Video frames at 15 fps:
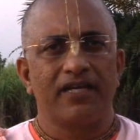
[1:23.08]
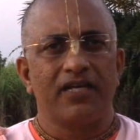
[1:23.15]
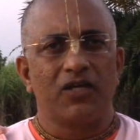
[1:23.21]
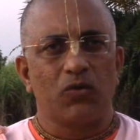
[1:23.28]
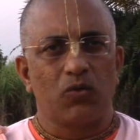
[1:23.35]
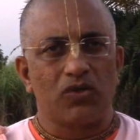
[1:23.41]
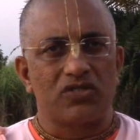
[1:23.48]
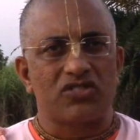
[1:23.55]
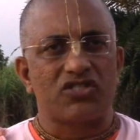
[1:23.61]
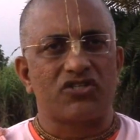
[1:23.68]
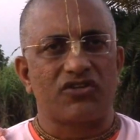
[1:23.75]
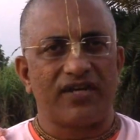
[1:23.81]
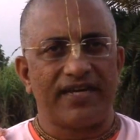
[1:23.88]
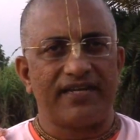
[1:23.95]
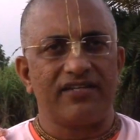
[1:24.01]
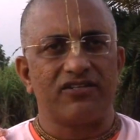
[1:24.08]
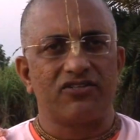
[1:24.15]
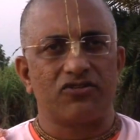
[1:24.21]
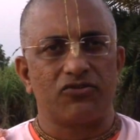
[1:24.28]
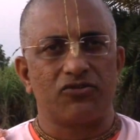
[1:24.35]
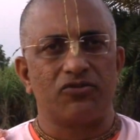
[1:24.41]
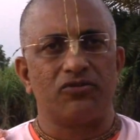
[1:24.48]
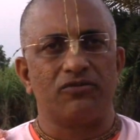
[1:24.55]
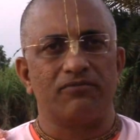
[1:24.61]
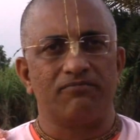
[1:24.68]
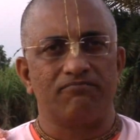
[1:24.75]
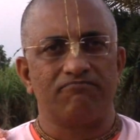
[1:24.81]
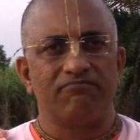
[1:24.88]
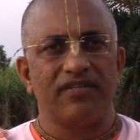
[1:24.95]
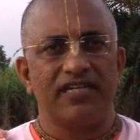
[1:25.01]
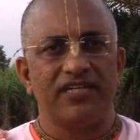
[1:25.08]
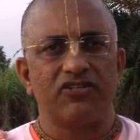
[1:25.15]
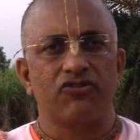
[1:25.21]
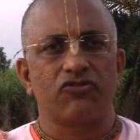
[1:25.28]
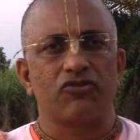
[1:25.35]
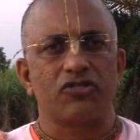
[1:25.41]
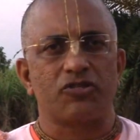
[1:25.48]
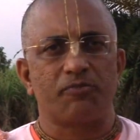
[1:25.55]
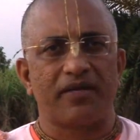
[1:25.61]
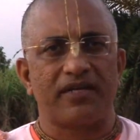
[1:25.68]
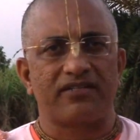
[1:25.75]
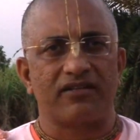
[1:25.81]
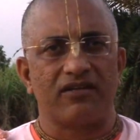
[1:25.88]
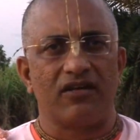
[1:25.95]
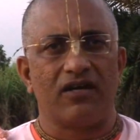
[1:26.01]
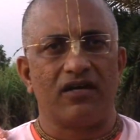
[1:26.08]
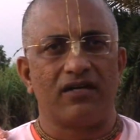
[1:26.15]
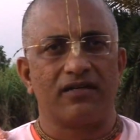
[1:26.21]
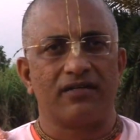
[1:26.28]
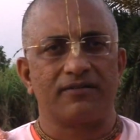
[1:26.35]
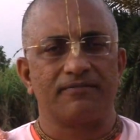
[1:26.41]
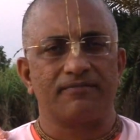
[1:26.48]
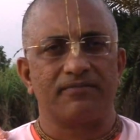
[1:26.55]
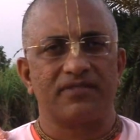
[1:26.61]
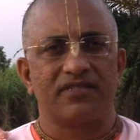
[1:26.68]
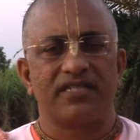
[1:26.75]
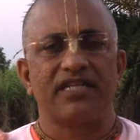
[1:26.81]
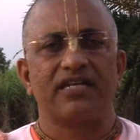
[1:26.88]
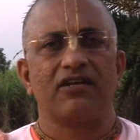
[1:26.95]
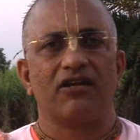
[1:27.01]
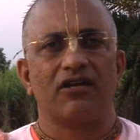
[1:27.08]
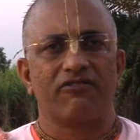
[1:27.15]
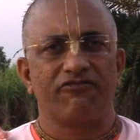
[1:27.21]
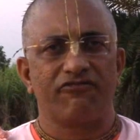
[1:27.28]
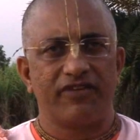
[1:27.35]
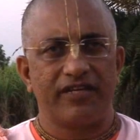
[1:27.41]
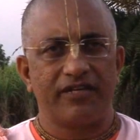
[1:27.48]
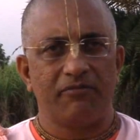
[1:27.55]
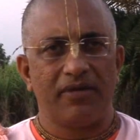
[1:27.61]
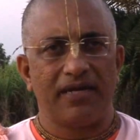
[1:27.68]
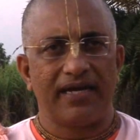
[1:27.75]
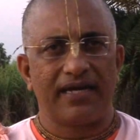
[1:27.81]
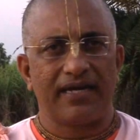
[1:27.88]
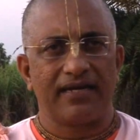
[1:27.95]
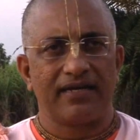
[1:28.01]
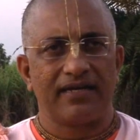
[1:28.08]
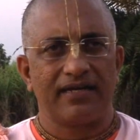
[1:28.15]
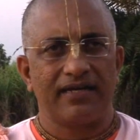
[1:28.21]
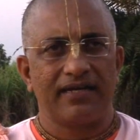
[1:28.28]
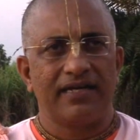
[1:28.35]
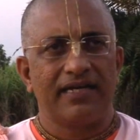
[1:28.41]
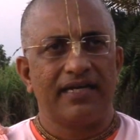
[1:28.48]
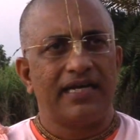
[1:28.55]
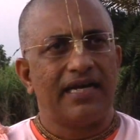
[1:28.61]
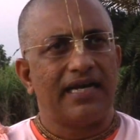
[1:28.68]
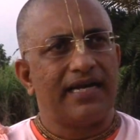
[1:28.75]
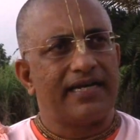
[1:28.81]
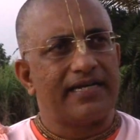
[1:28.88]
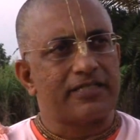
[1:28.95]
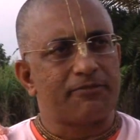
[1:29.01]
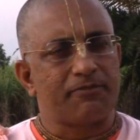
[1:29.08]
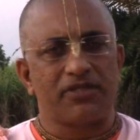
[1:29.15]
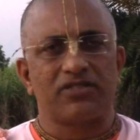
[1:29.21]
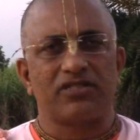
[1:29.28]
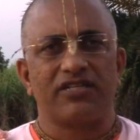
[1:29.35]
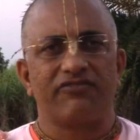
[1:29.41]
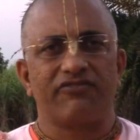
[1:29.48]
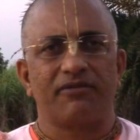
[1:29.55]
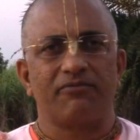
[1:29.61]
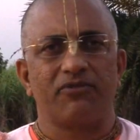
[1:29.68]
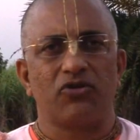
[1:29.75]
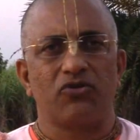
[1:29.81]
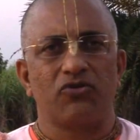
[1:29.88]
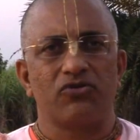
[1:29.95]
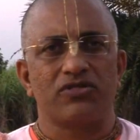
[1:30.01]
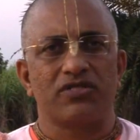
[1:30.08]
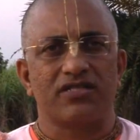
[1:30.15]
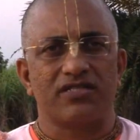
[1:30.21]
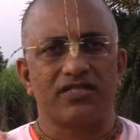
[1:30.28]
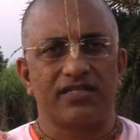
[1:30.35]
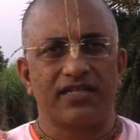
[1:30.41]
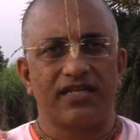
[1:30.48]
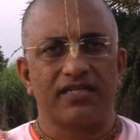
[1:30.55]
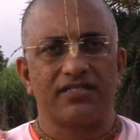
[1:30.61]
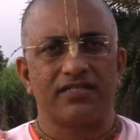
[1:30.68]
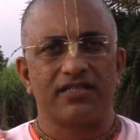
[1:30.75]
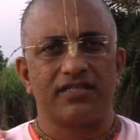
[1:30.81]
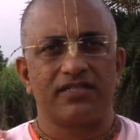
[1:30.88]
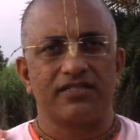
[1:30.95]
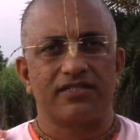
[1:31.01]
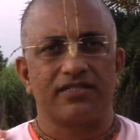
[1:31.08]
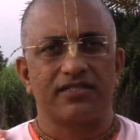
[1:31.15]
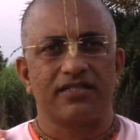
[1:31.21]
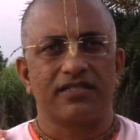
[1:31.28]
was trying to introspect a lot, take a lot of feedback, and especially from gurus and sannyasis.